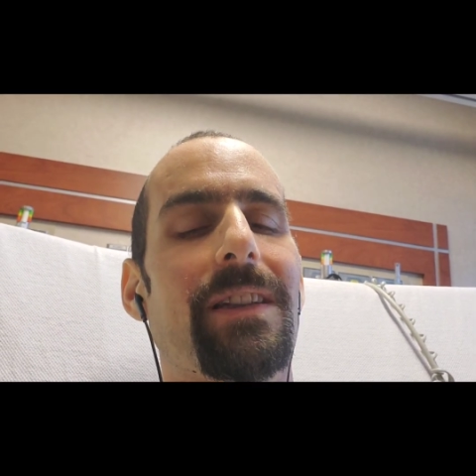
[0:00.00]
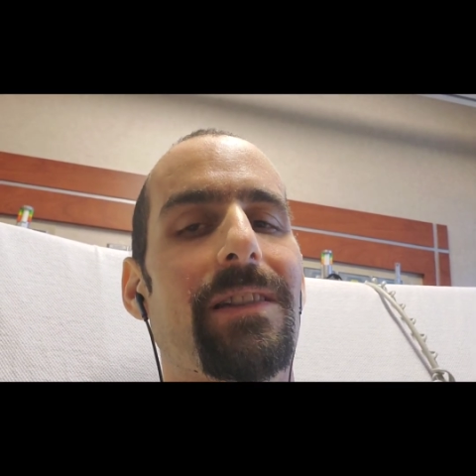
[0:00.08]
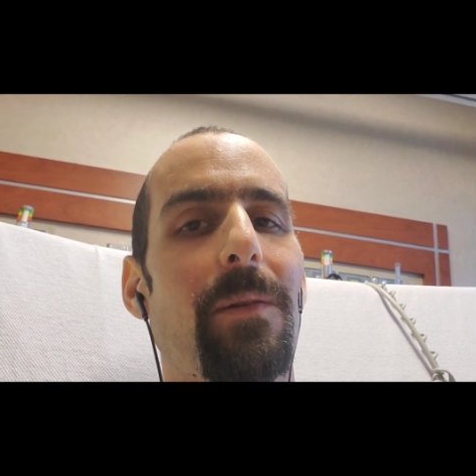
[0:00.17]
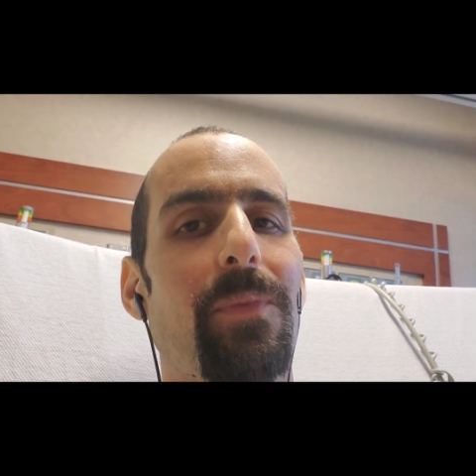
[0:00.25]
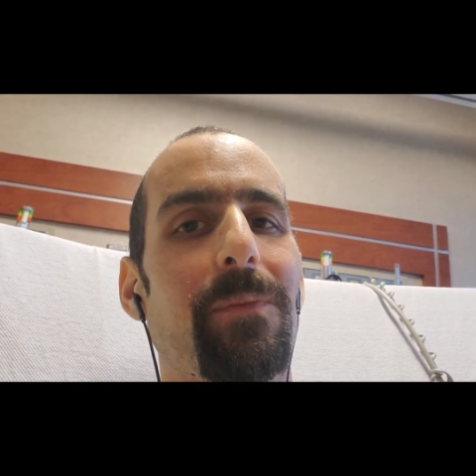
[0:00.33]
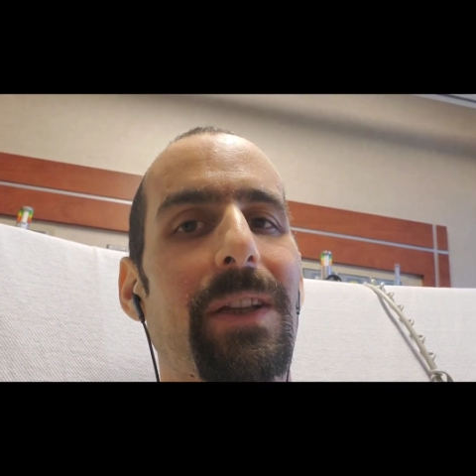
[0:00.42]

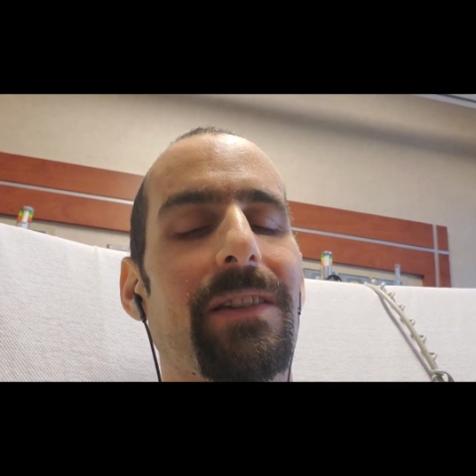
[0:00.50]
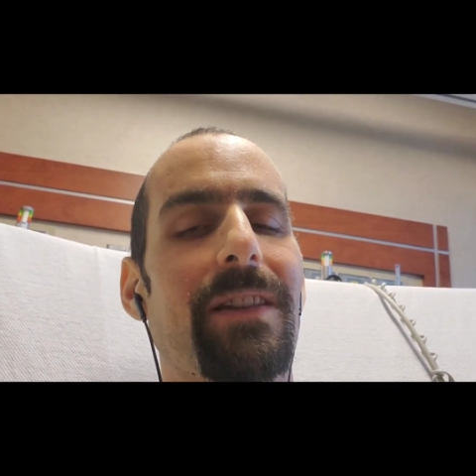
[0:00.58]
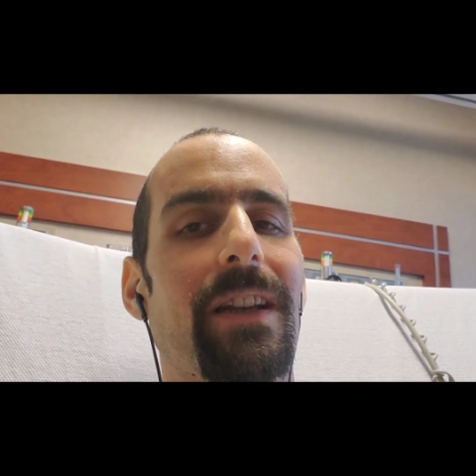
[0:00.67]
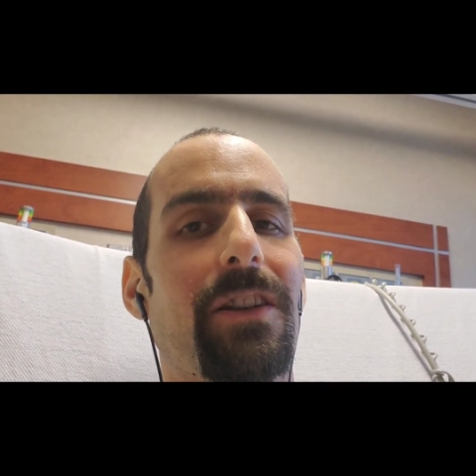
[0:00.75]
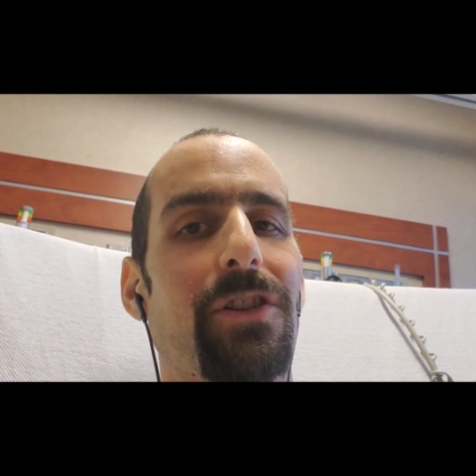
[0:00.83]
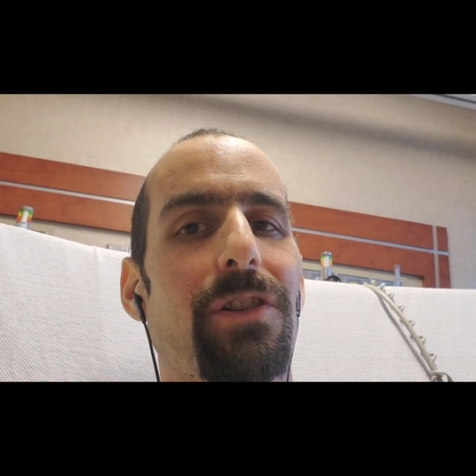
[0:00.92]
supplements
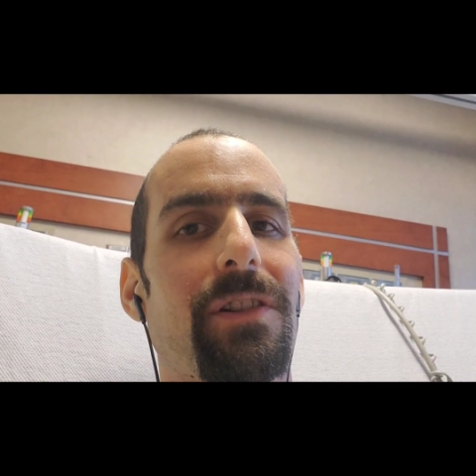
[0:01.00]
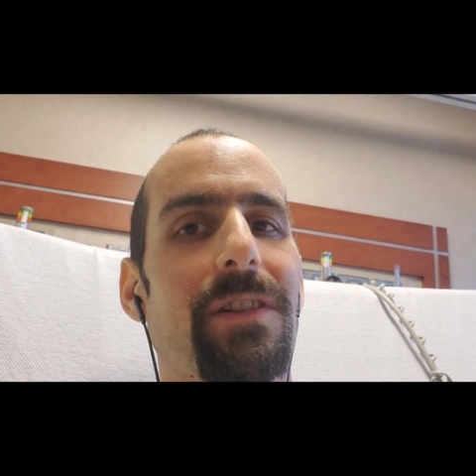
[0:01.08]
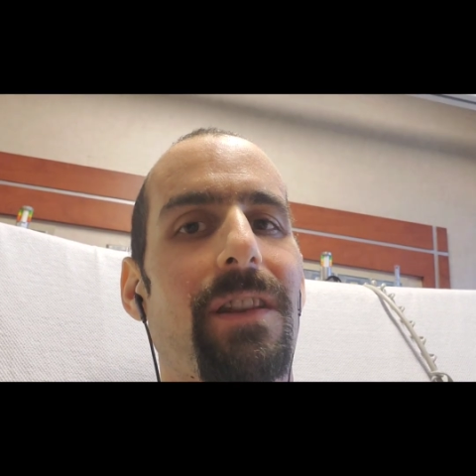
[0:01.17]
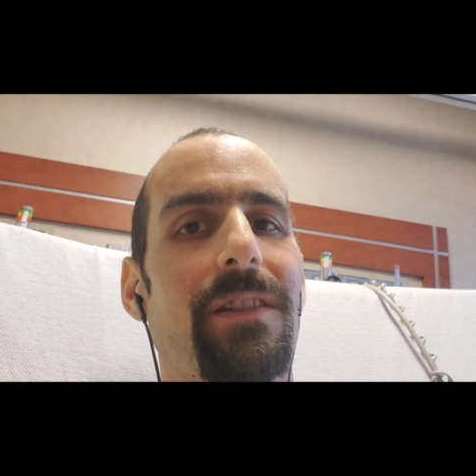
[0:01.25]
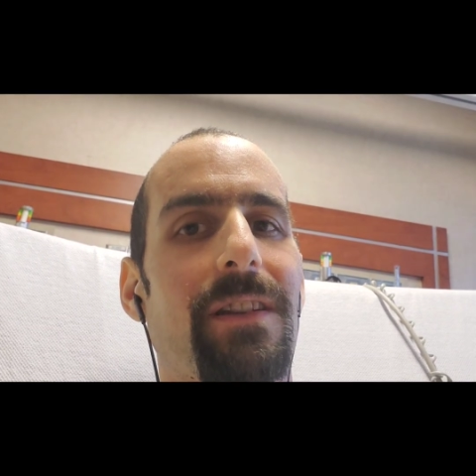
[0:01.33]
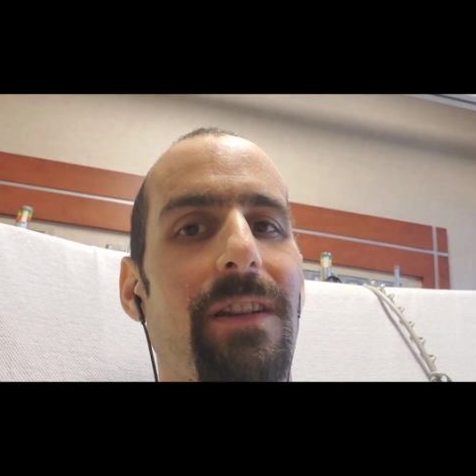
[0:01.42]
that insurance
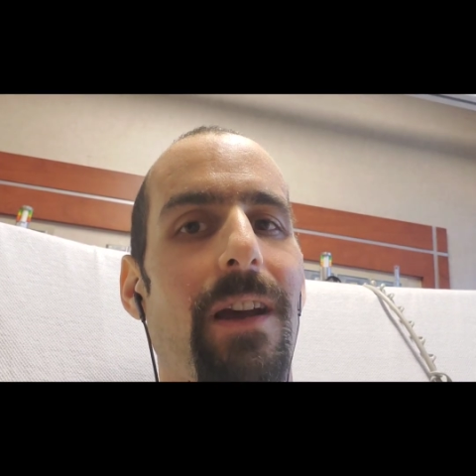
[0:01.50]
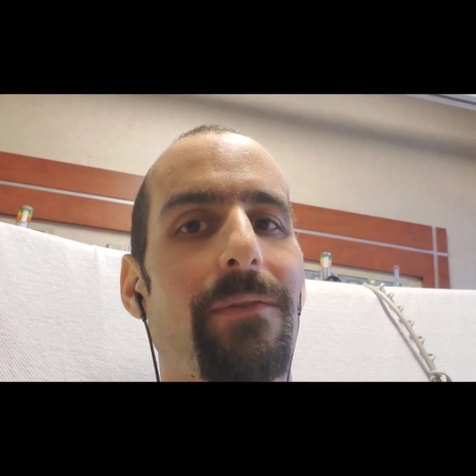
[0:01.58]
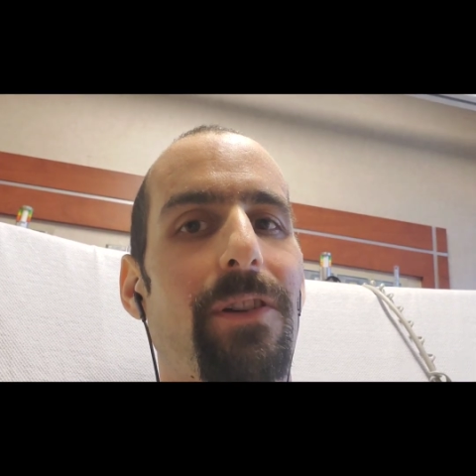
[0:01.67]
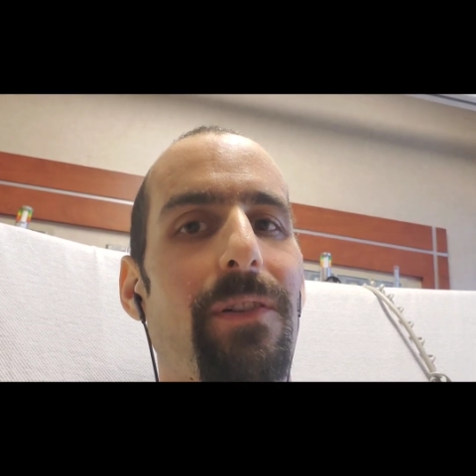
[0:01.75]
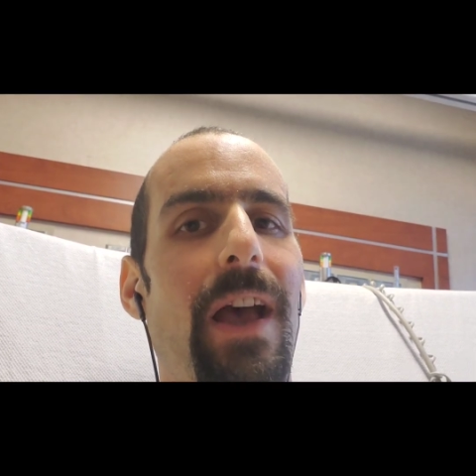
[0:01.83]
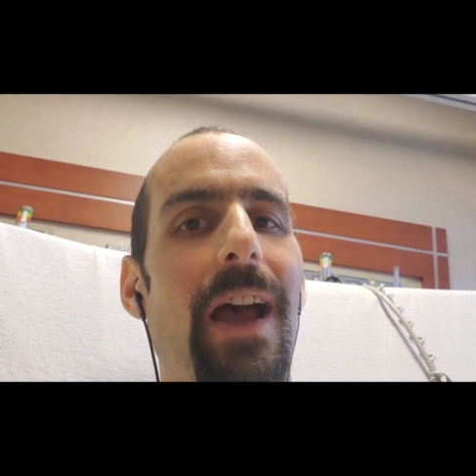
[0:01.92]
doesn't
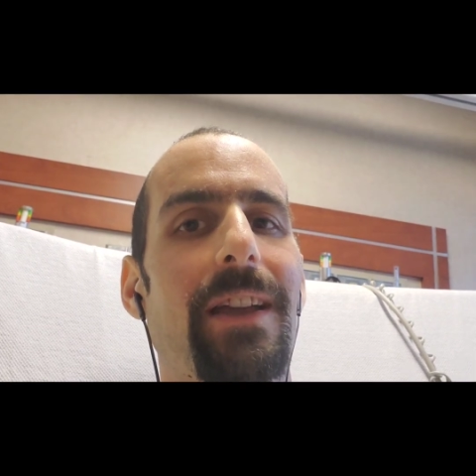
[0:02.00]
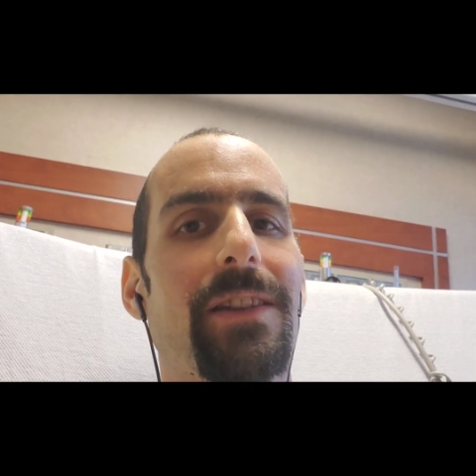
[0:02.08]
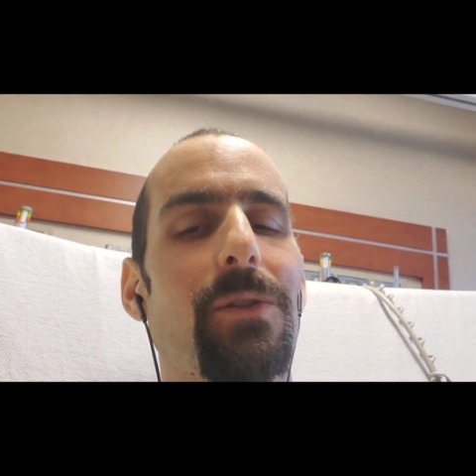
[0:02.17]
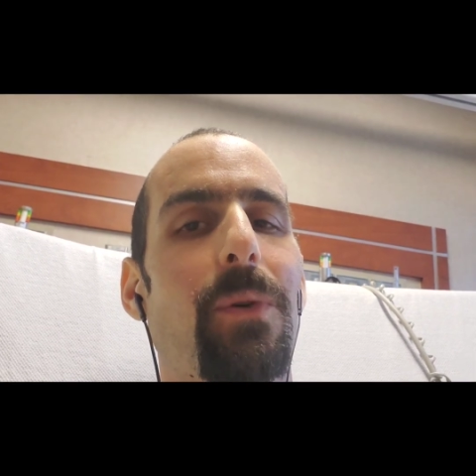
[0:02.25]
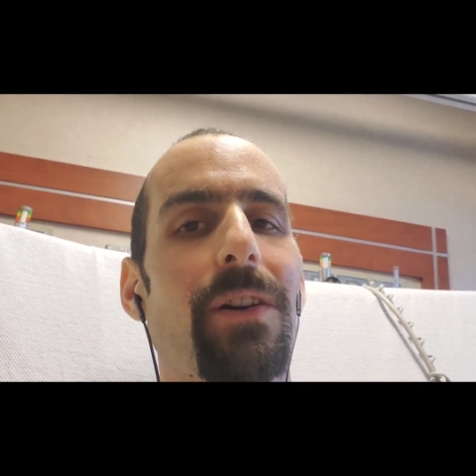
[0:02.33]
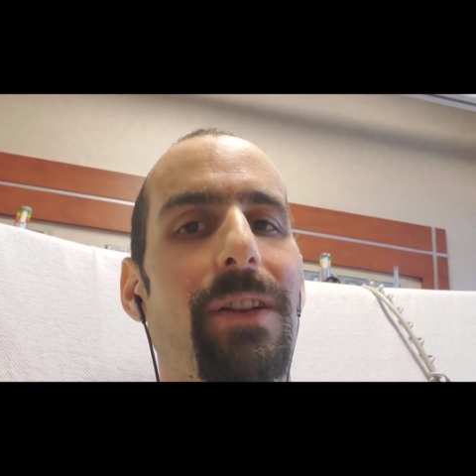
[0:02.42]
cover, the
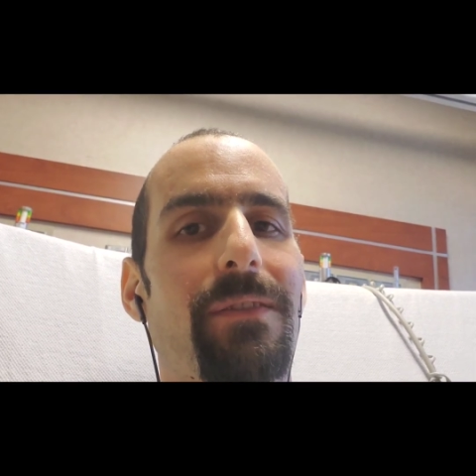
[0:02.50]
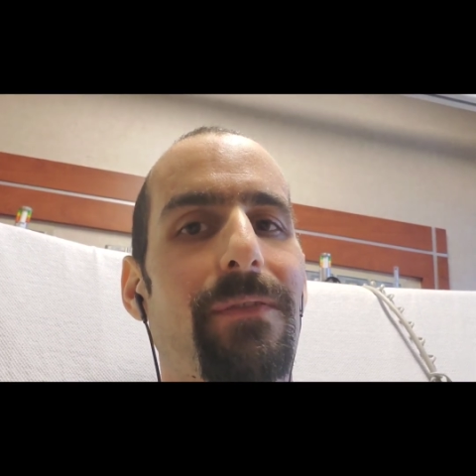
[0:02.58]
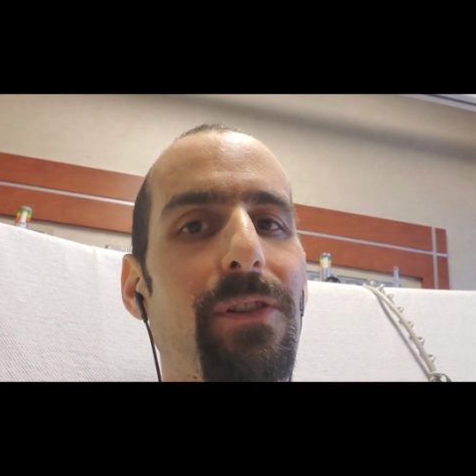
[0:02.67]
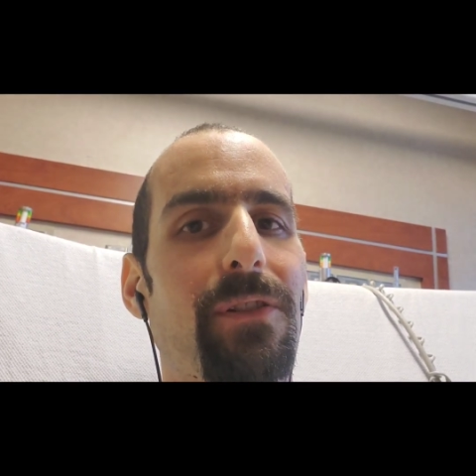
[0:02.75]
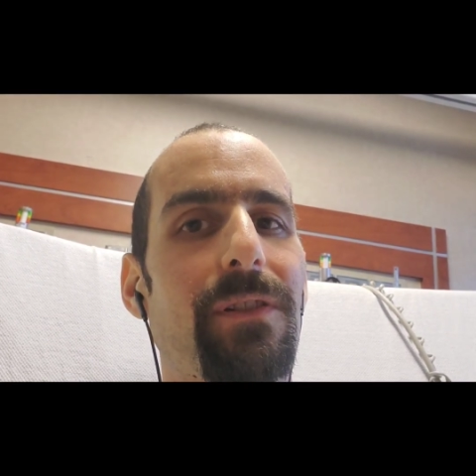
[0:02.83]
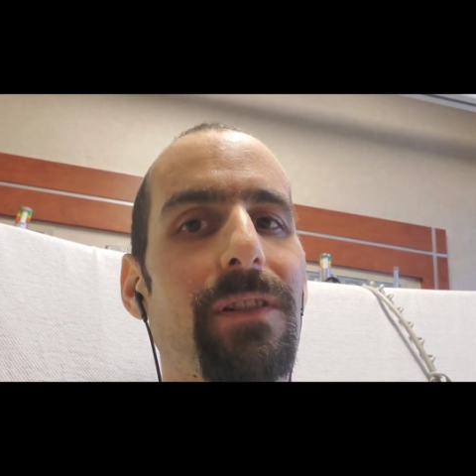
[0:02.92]
highest quality
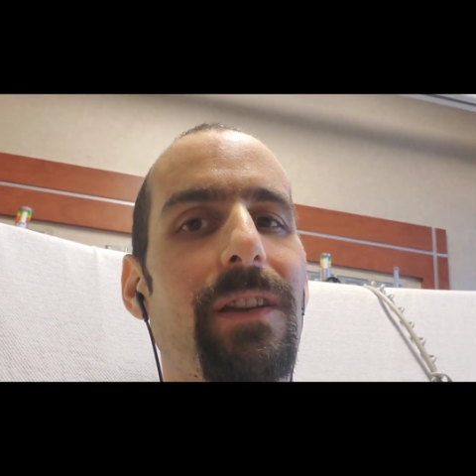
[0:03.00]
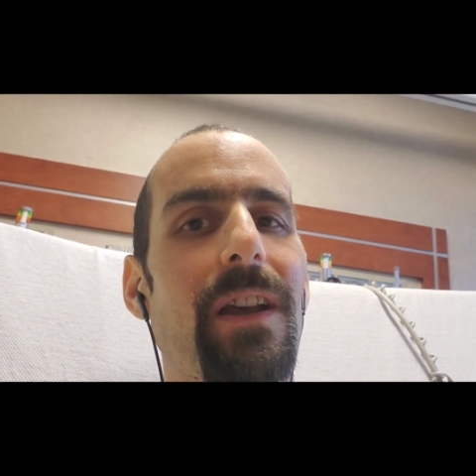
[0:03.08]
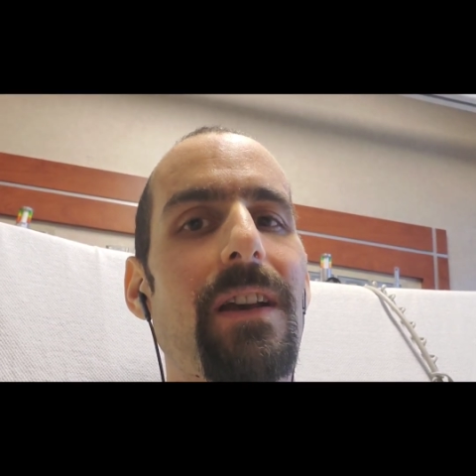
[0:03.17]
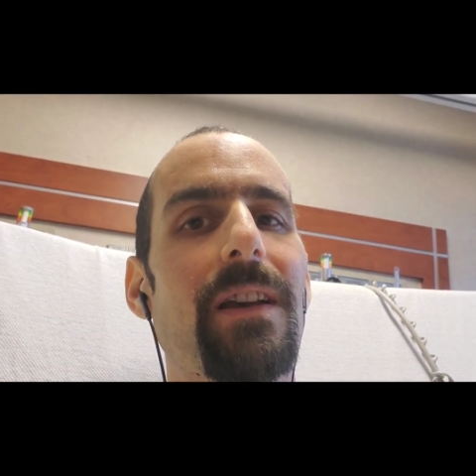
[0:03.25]
foods,